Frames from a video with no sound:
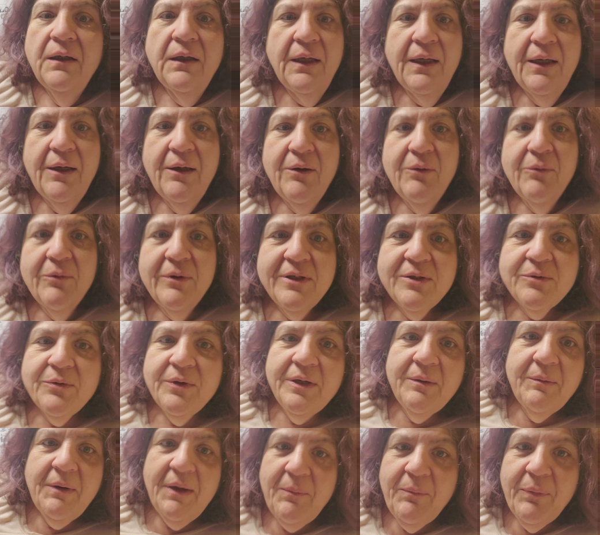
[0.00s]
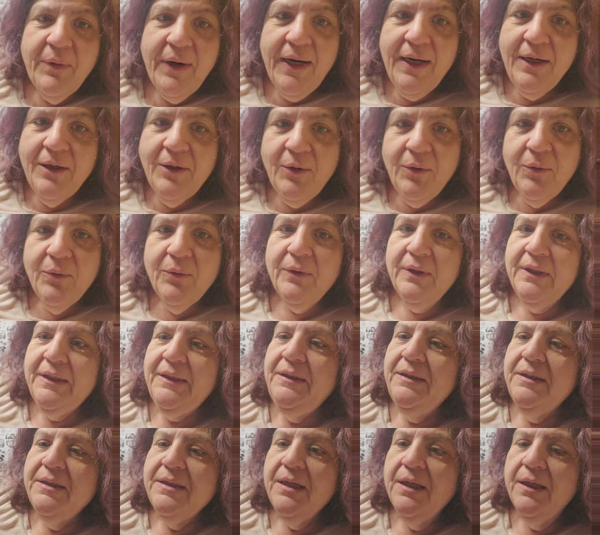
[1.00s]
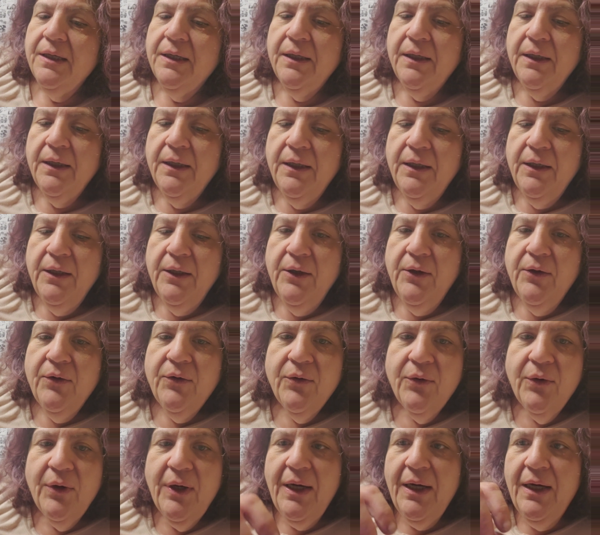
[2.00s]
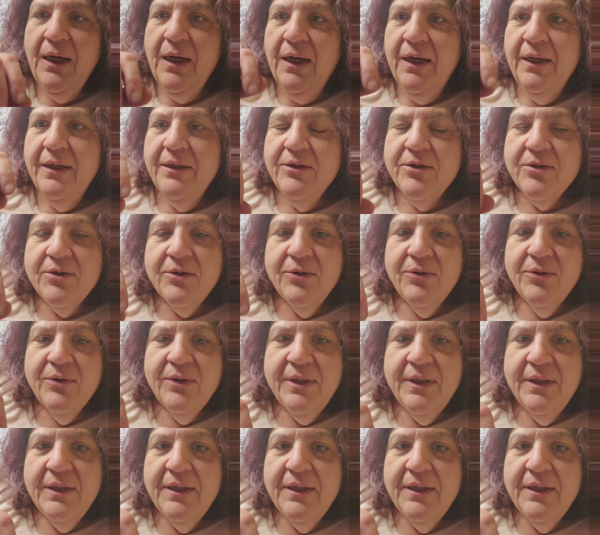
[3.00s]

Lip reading: And it was one of my brand new ones. So I unscrewed the